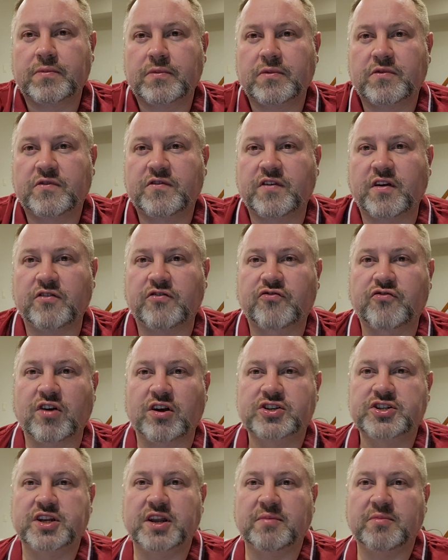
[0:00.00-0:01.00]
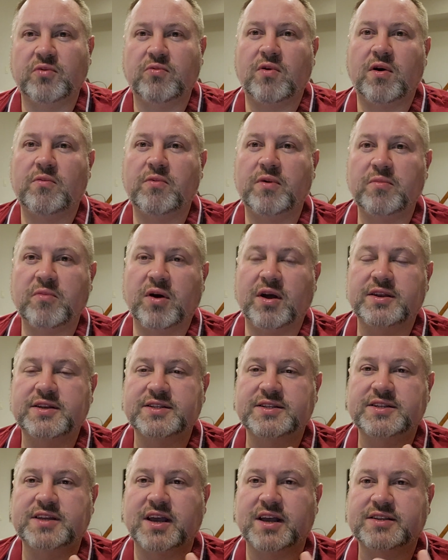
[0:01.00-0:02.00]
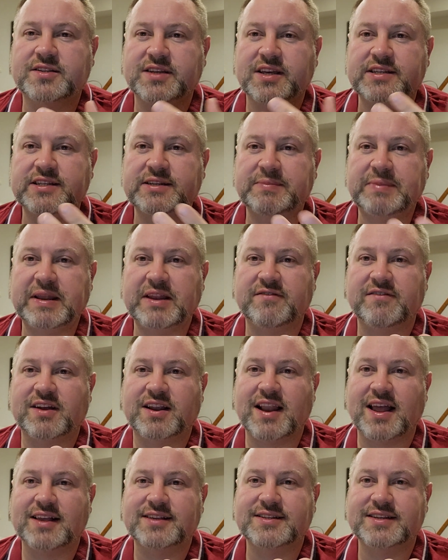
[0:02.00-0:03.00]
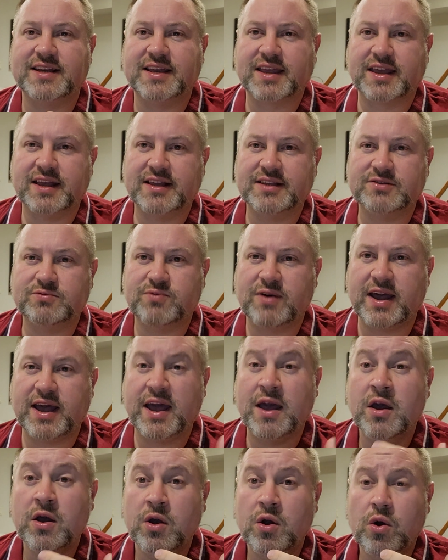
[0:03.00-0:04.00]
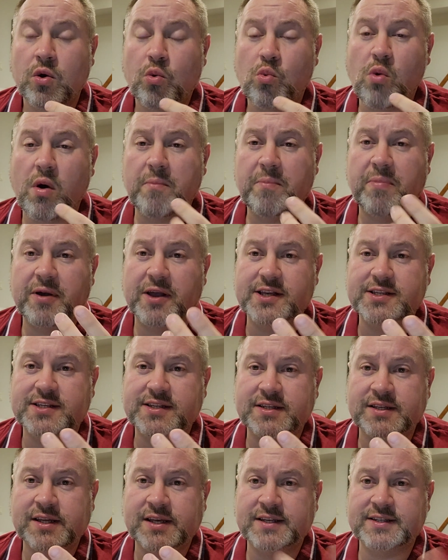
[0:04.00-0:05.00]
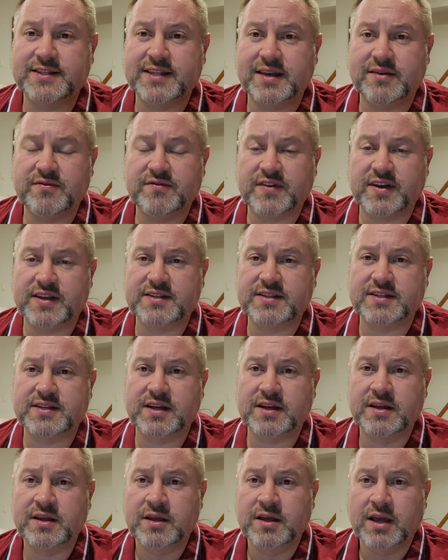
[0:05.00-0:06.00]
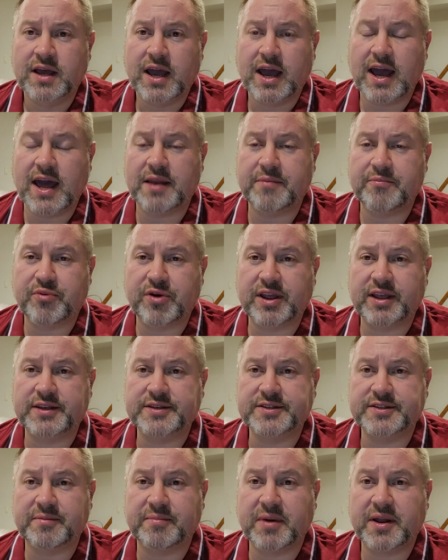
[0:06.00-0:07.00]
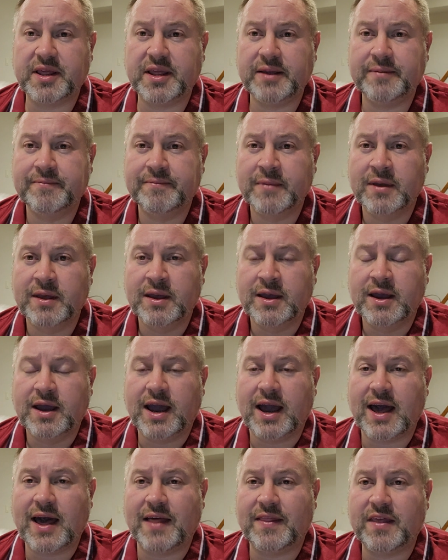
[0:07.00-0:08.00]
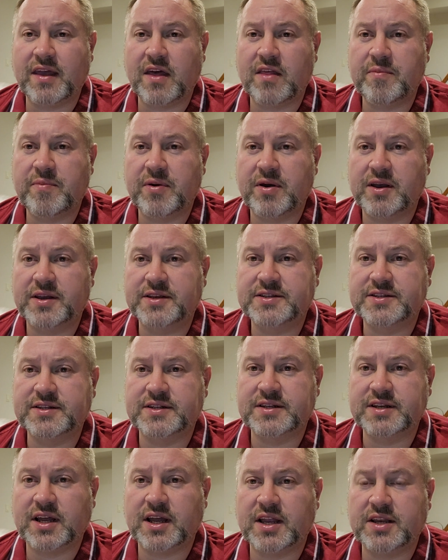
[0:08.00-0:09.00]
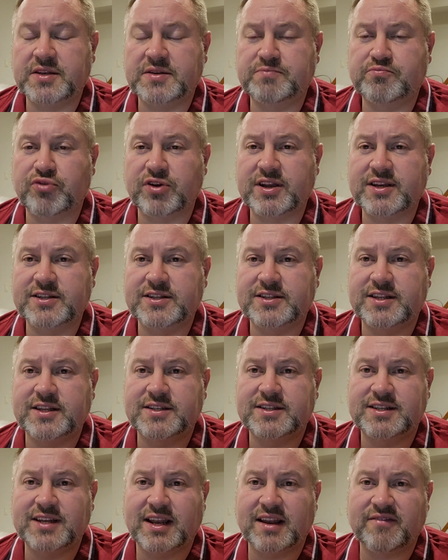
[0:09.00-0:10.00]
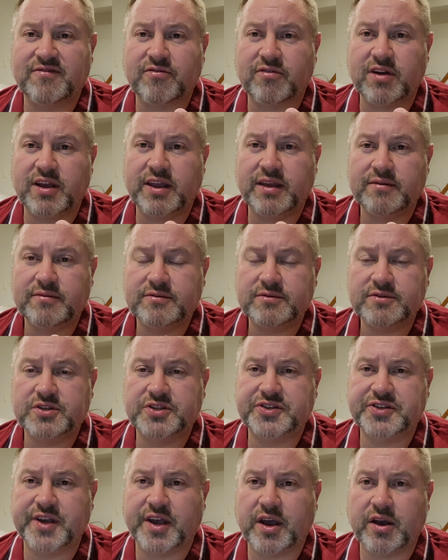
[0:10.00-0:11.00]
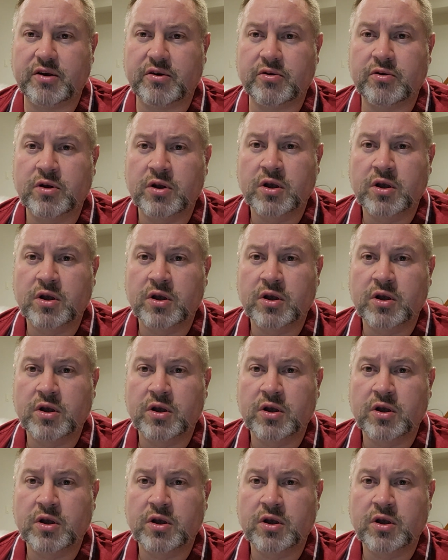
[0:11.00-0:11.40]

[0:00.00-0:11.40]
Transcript: So structure number 1 we might discuss is a bit of a classic. It's where one person is the investor and brings the money, and the other person brings the delivery. So